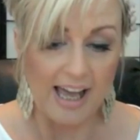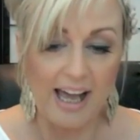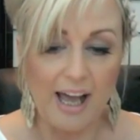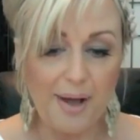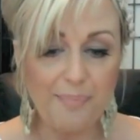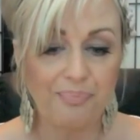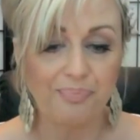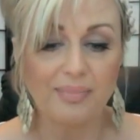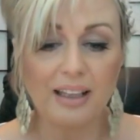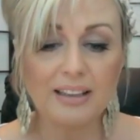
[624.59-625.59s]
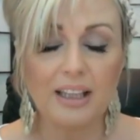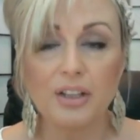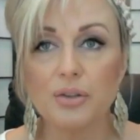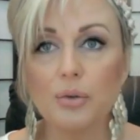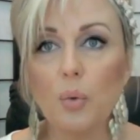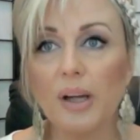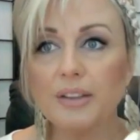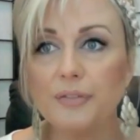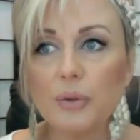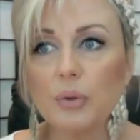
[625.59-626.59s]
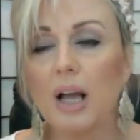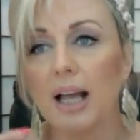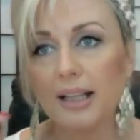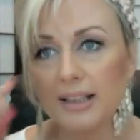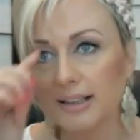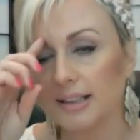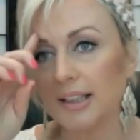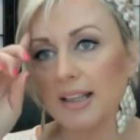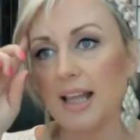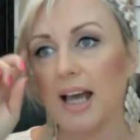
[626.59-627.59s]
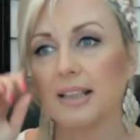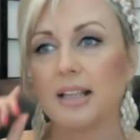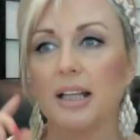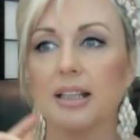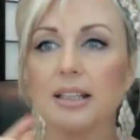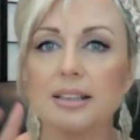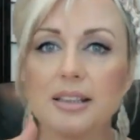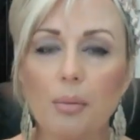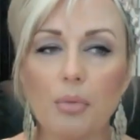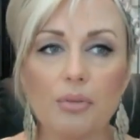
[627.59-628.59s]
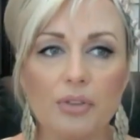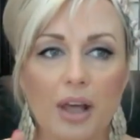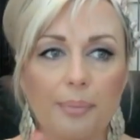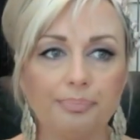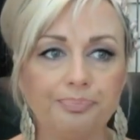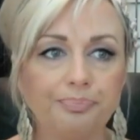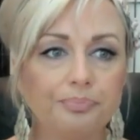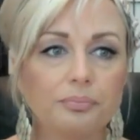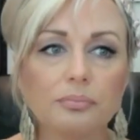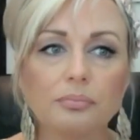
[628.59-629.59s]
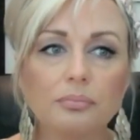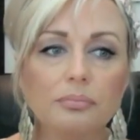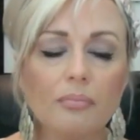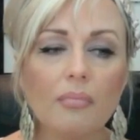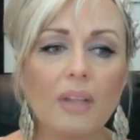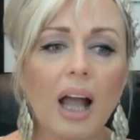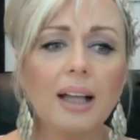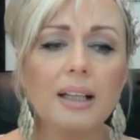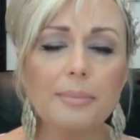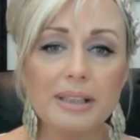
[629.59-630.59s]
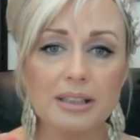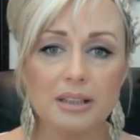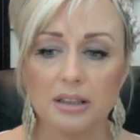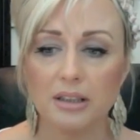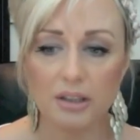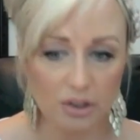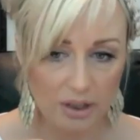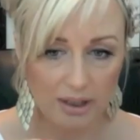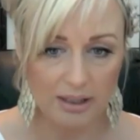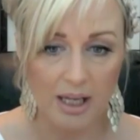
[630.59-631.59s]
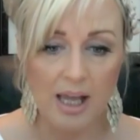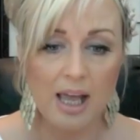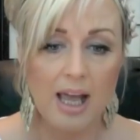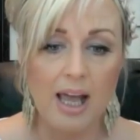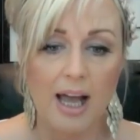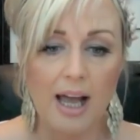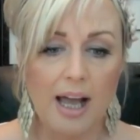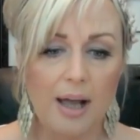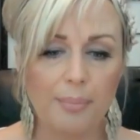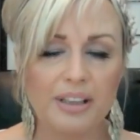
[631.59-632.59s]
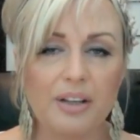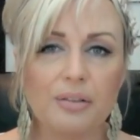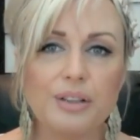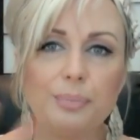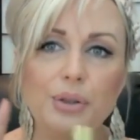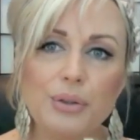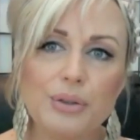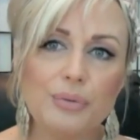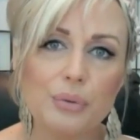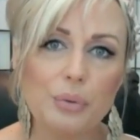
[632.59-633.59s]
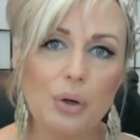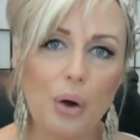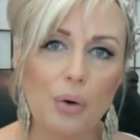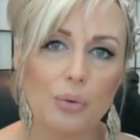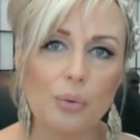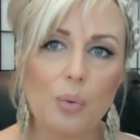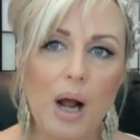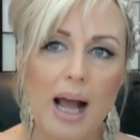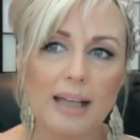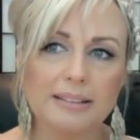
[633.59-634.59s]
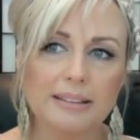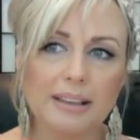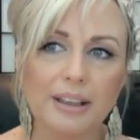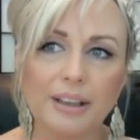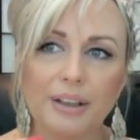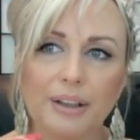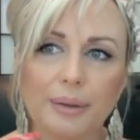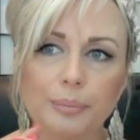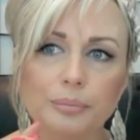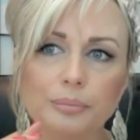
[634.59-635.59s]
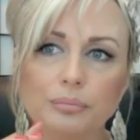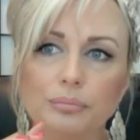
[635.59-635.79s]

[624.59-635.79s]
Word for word: Um, they do quite few colors in that. I think some of them are limited edition, um, but there is beautiful coral one. Um,